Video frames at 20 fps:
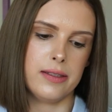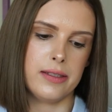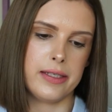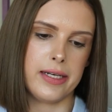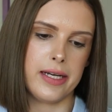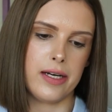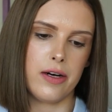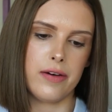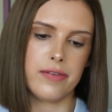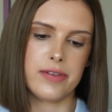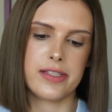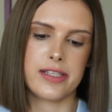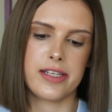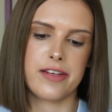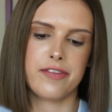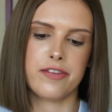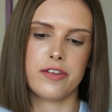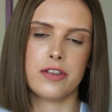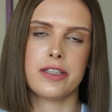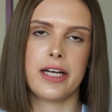Now obviously
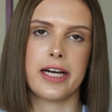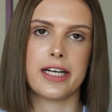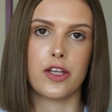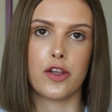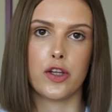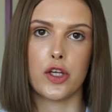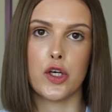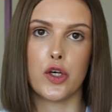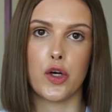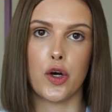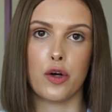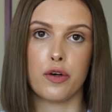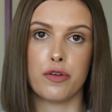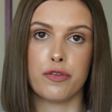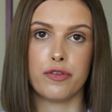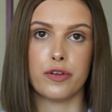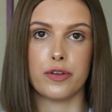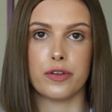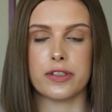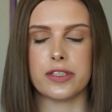for like the no
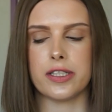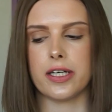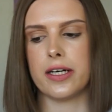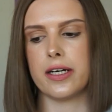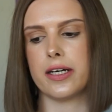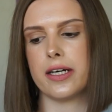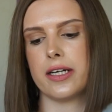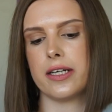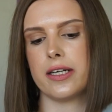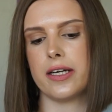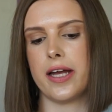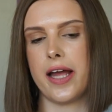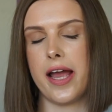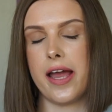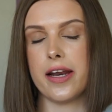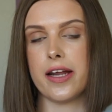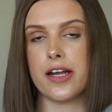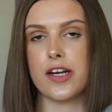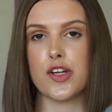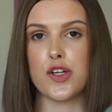filter
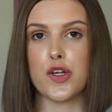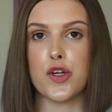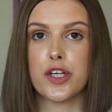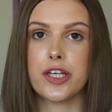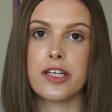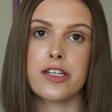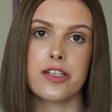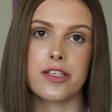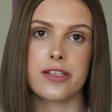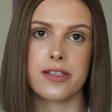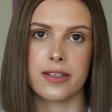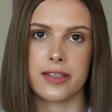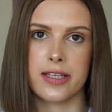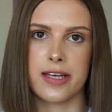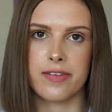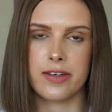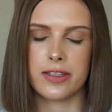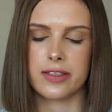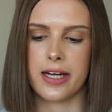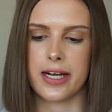edit, you can just
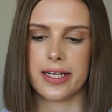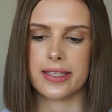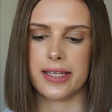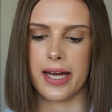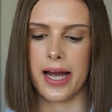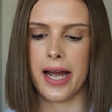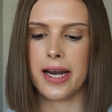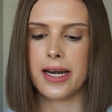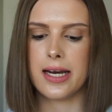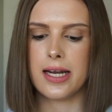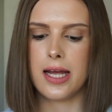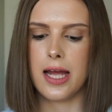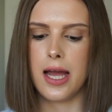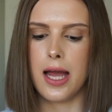leave it like that.